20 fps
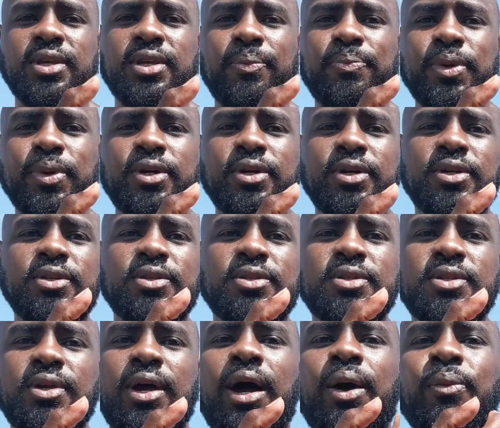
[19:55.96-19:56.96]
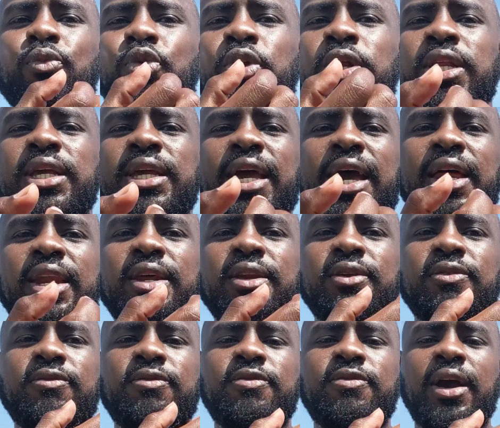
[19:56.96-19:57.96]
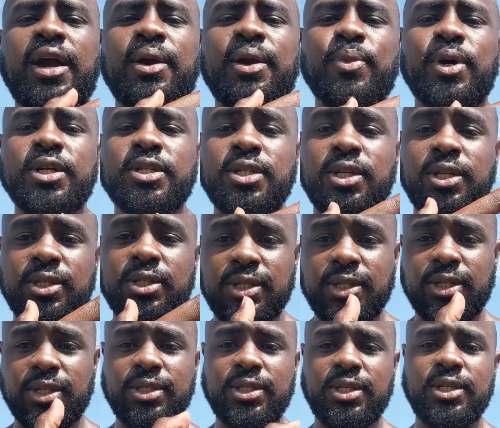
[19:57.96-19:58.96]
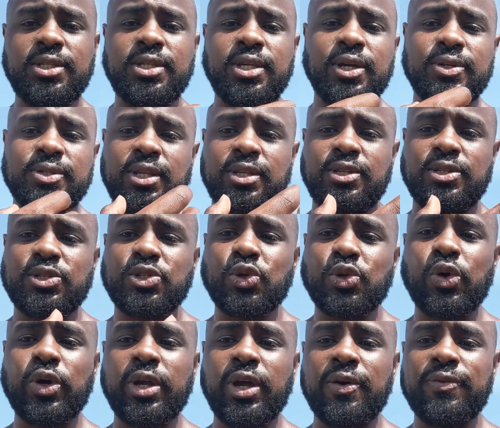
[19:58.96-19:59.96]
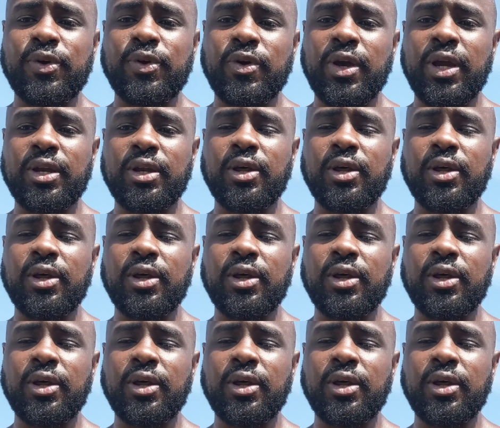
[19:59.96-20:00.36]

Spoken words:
up, because I'm really getting very much into the details and the story of it right